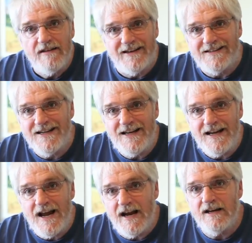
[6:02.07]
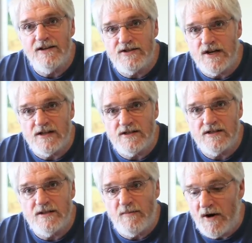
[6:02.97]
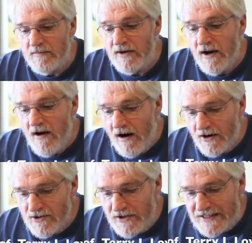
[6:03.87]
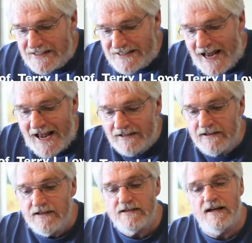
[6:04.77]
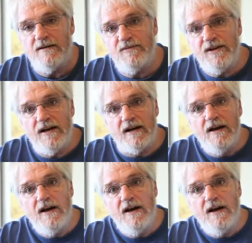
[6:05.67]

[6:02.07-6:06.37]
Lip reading: The DEA and the Justice Department are doing exactly the same thing.